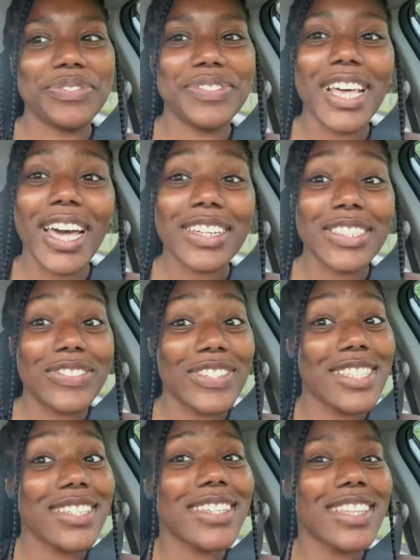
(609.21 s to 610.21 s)
I don't know what
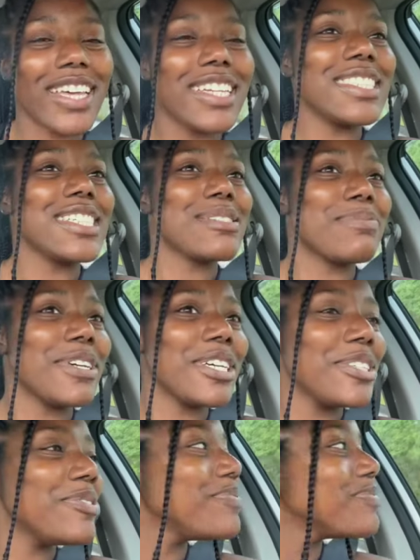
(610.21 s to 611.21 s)
song that is, but
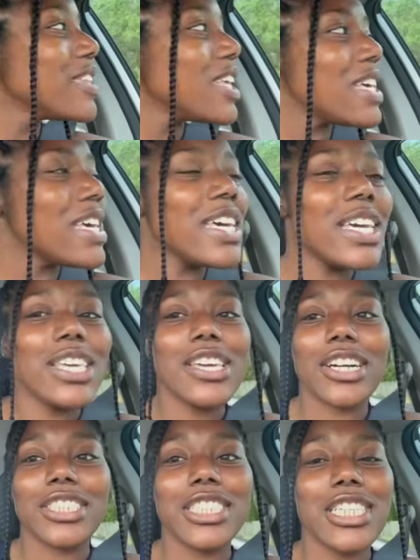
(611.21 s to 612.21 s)

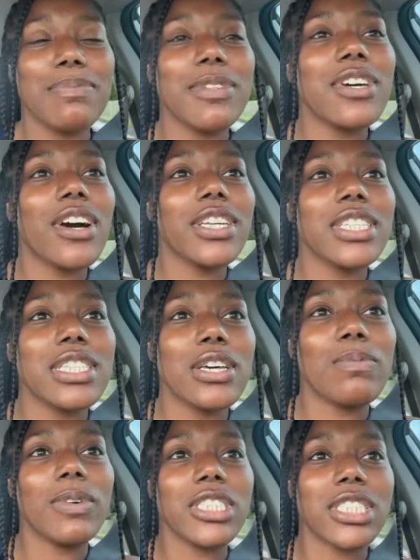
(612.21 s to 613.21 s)
y'all, she's been talking so
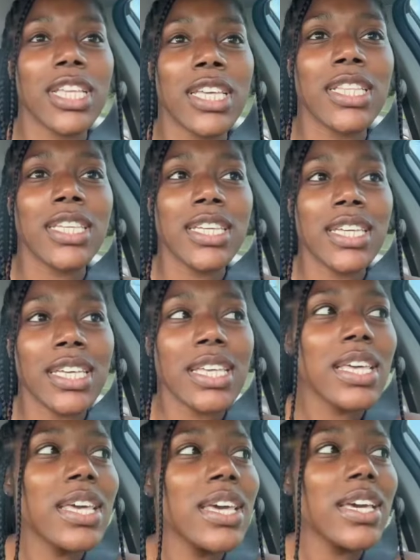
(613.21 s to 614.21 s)
much lately.
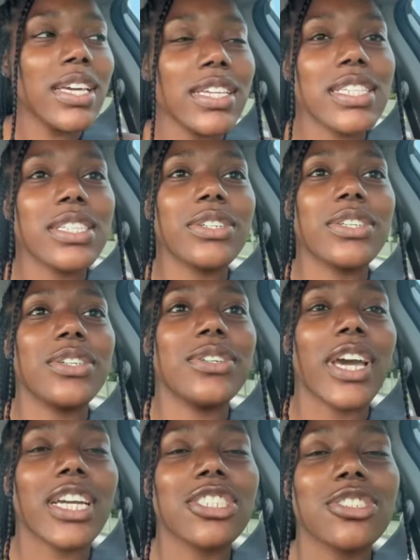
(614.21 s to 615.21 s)
It's so cute,
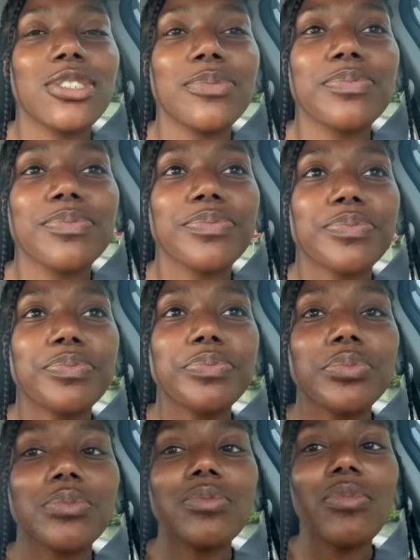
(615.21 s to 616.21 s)
actually.
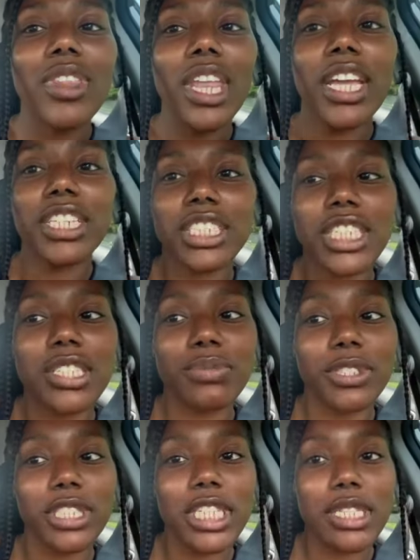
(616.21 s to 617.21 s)
And she's
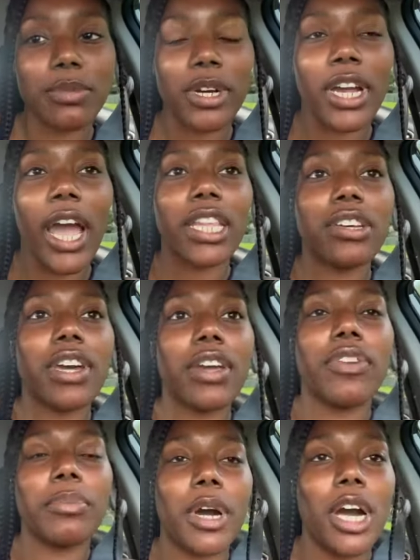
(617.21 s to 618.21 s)
really smart. I know
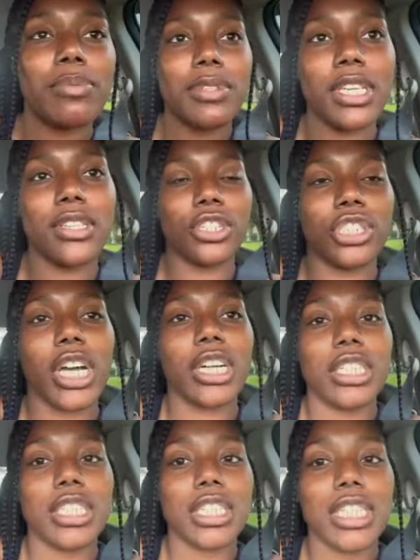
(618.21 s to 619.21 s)
every mom says their child
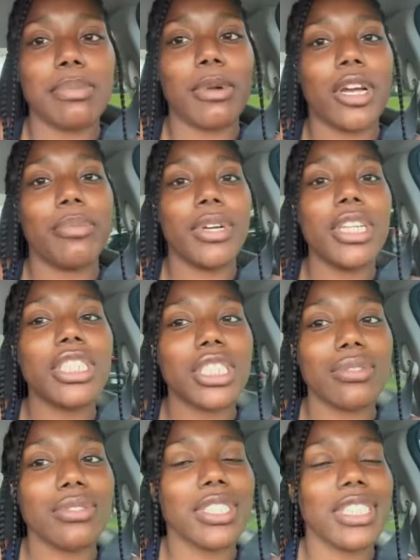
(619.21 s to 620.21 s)
is so smart, but she really